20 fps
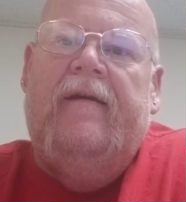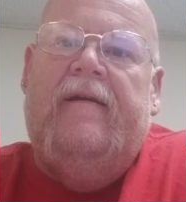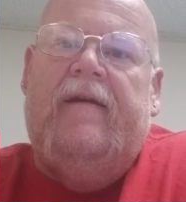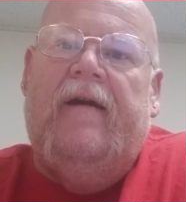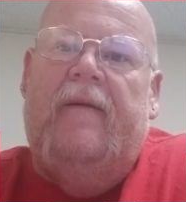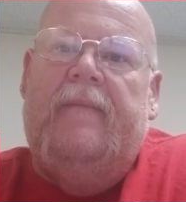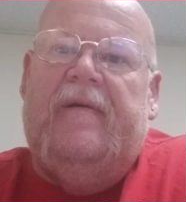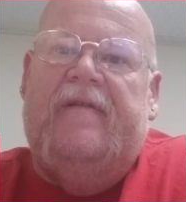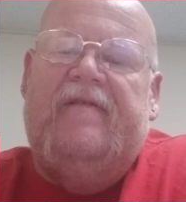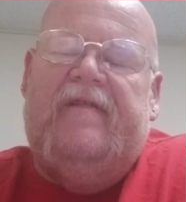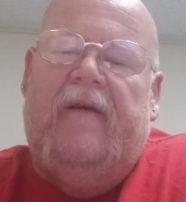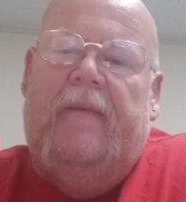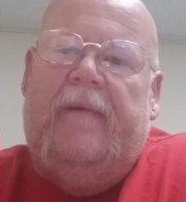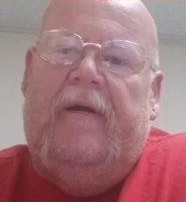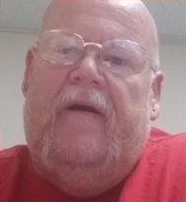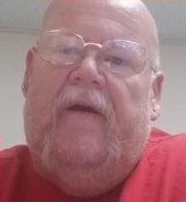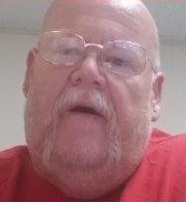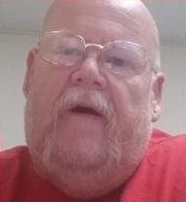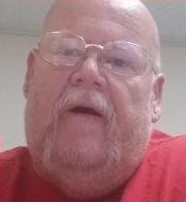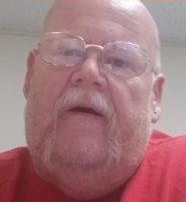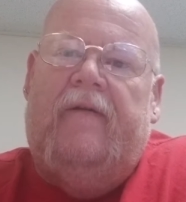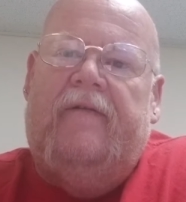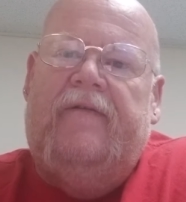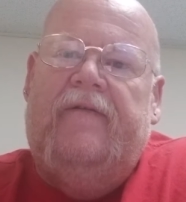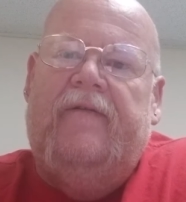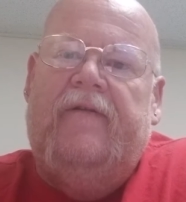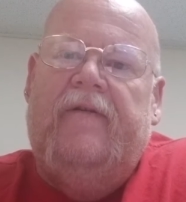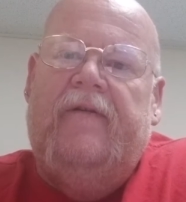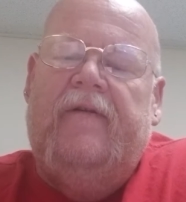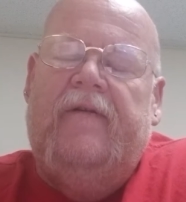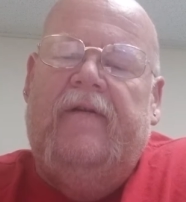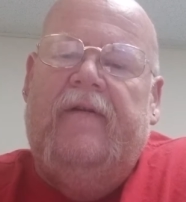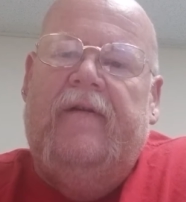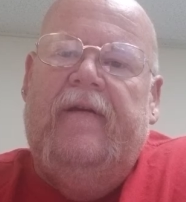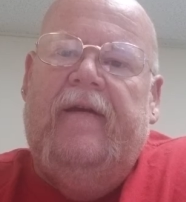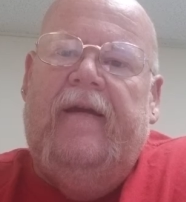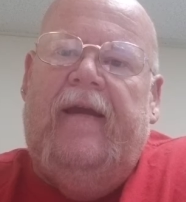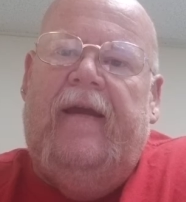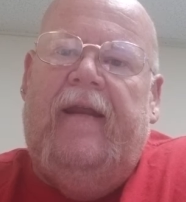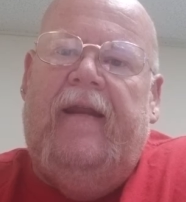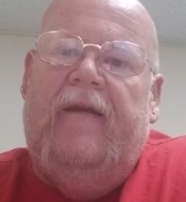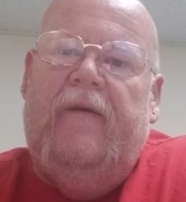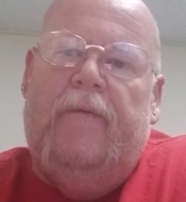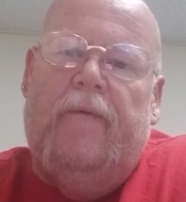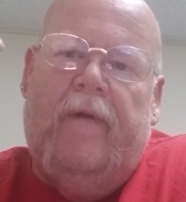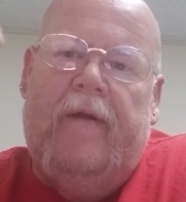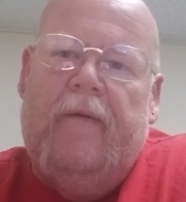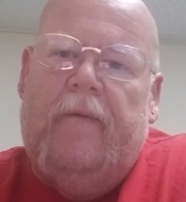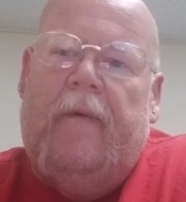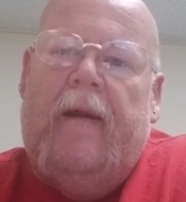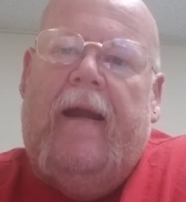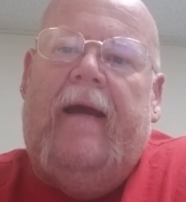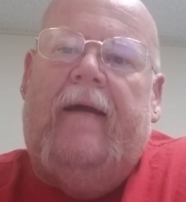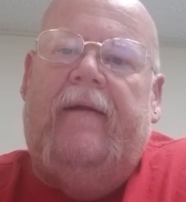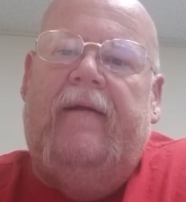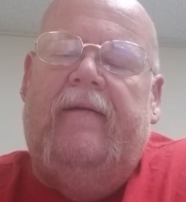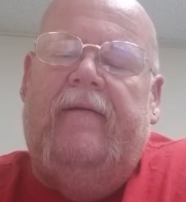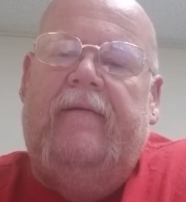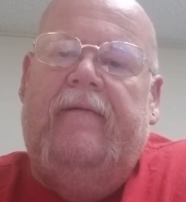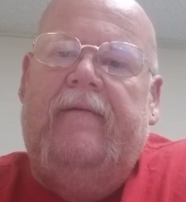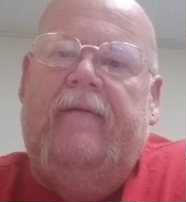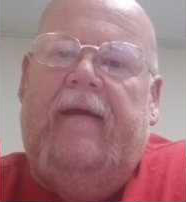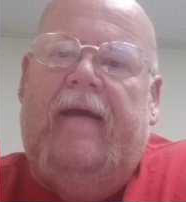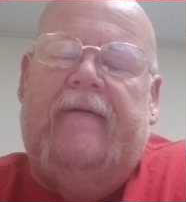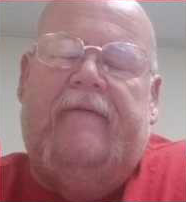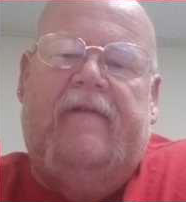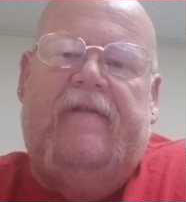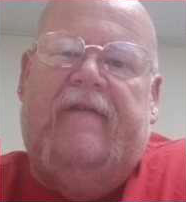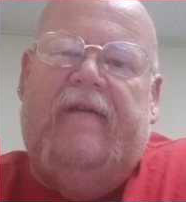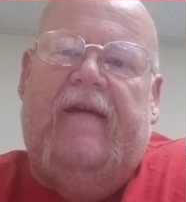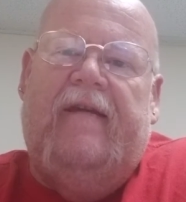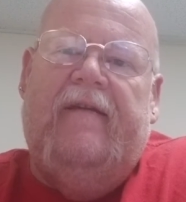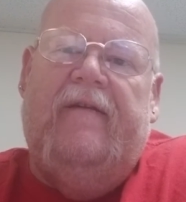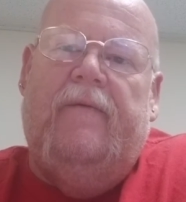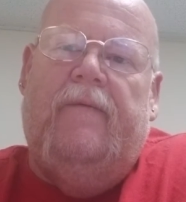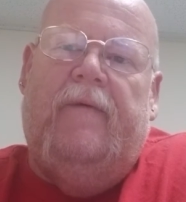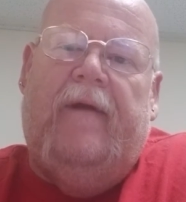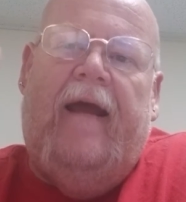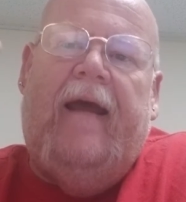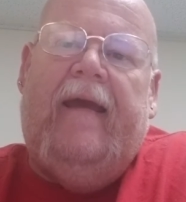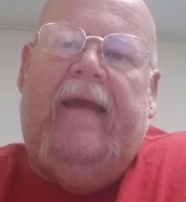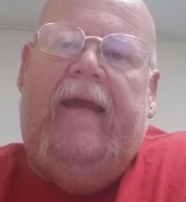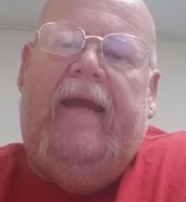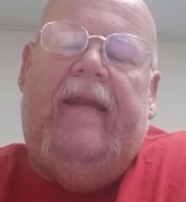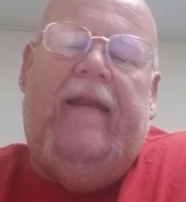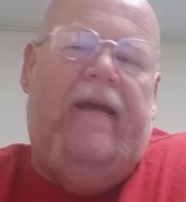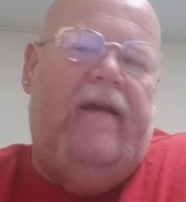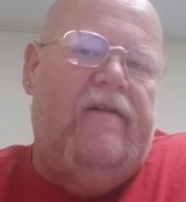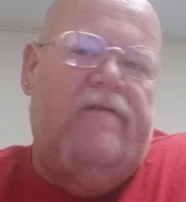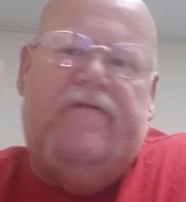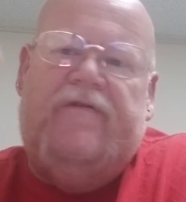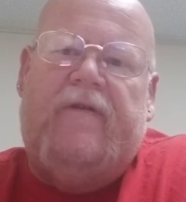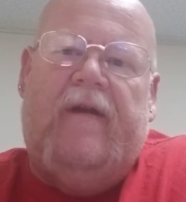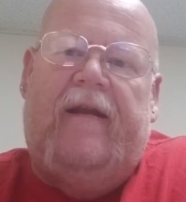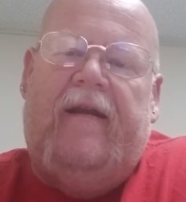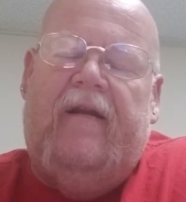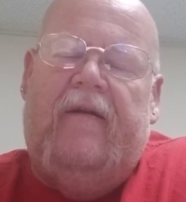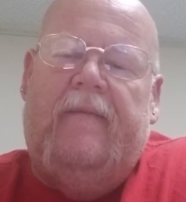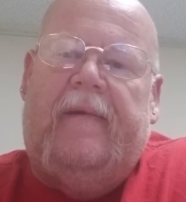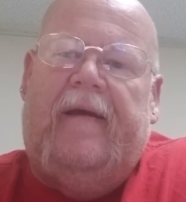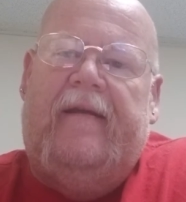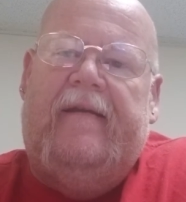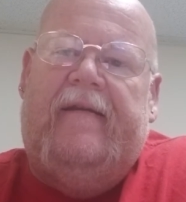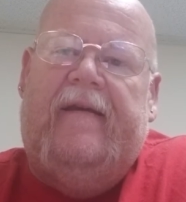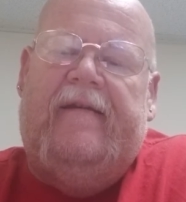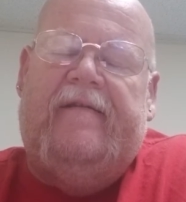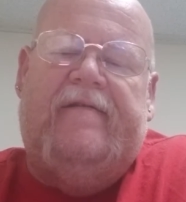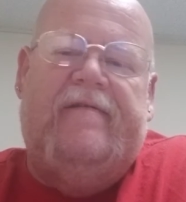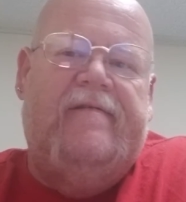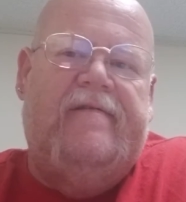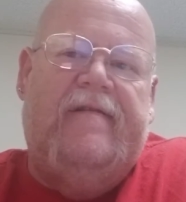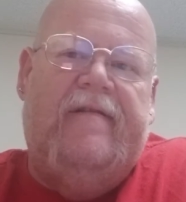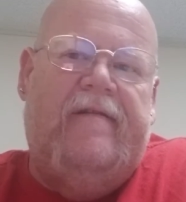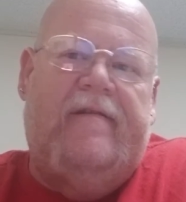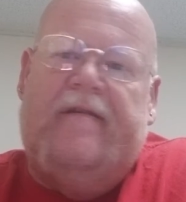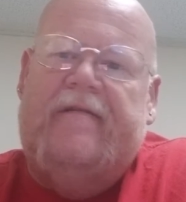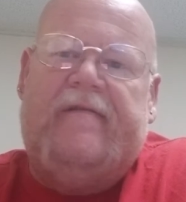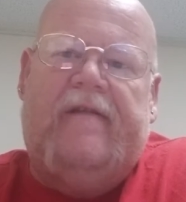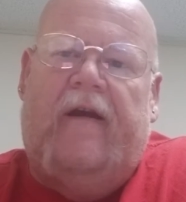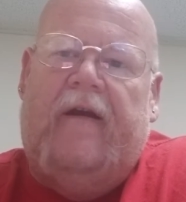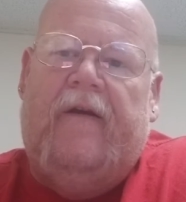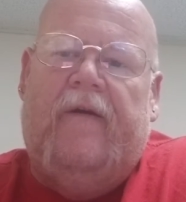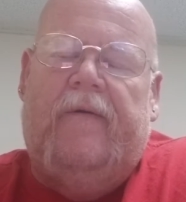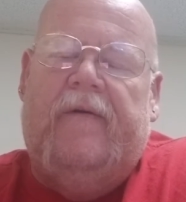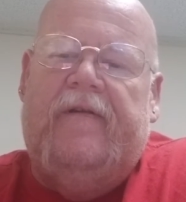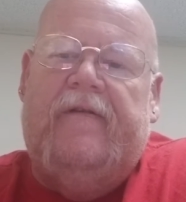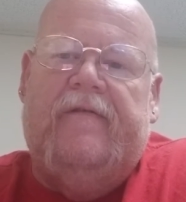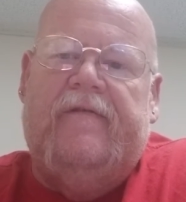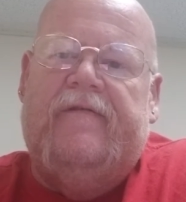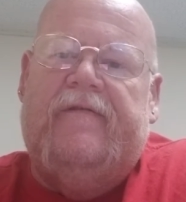cut my stomach off and he rerouted everything. That when I eat, it goes straight into my intestines. It does not go into a